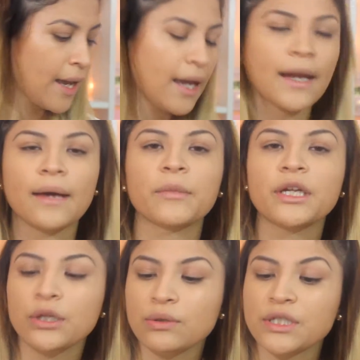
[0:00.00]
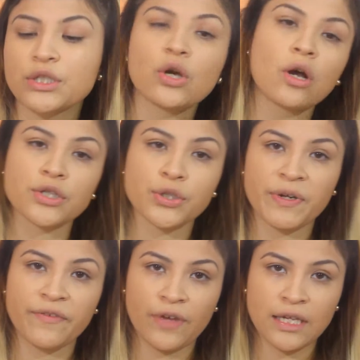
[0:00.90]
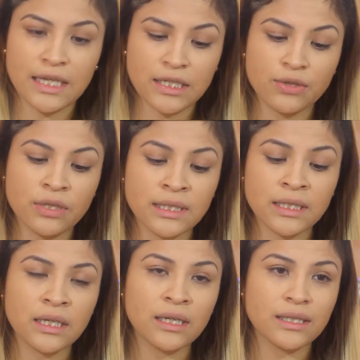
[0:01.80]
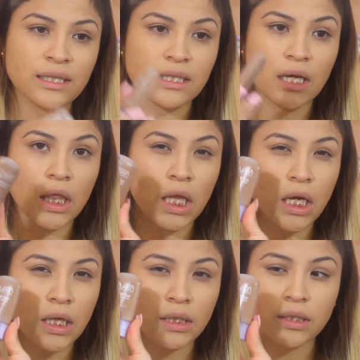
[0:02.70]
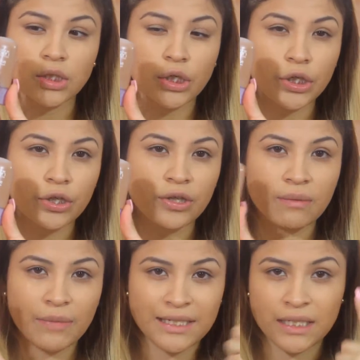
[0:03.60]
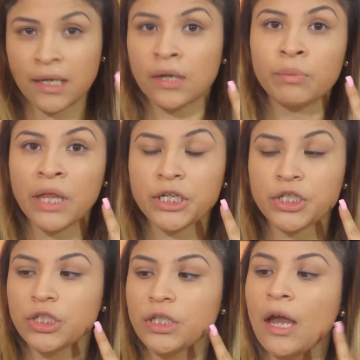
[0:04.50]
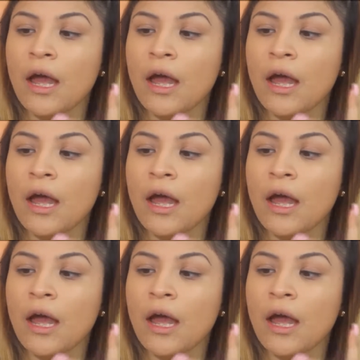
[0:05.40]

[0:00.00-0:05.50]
And I'm going to use it to contour my face. As you can see, it's a lot darker than my skin complexion,